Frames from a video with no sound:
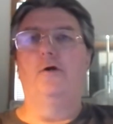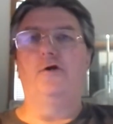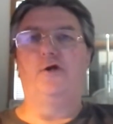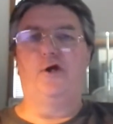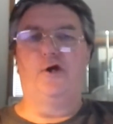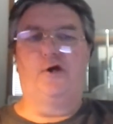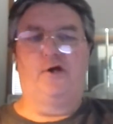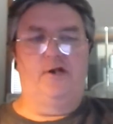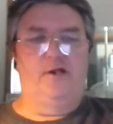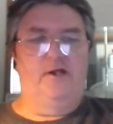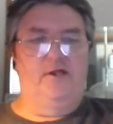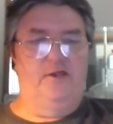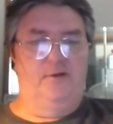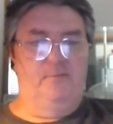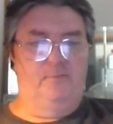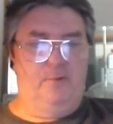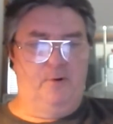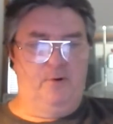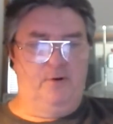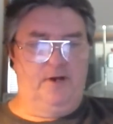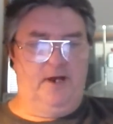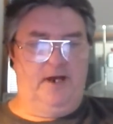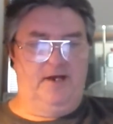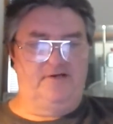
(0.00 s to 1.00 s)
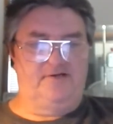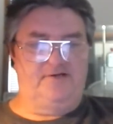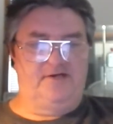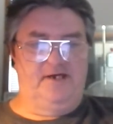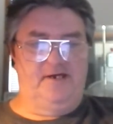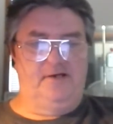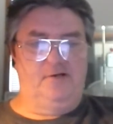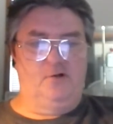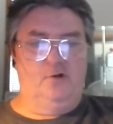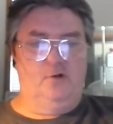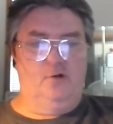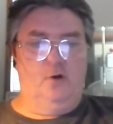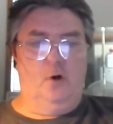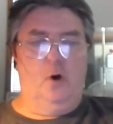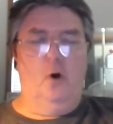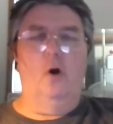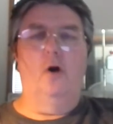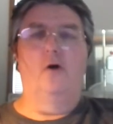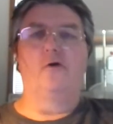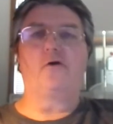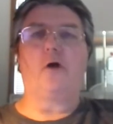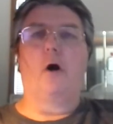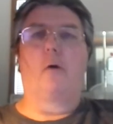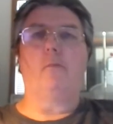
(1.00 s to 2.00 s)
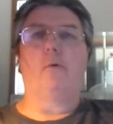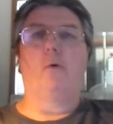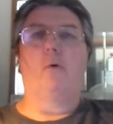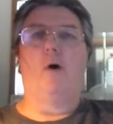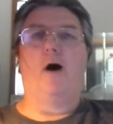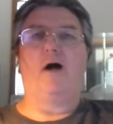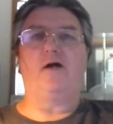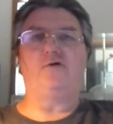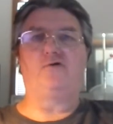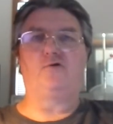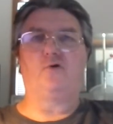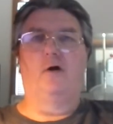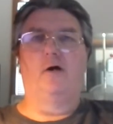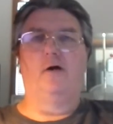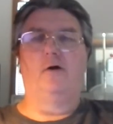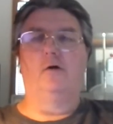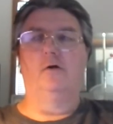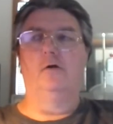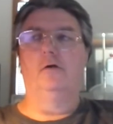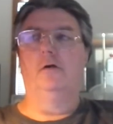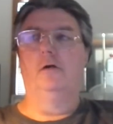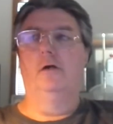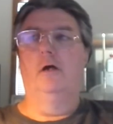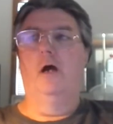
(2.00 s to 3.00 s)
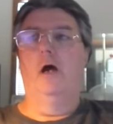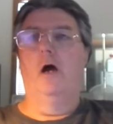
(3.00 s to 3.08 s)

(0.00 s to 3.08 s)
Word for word: you can either put a single or a double wide trailer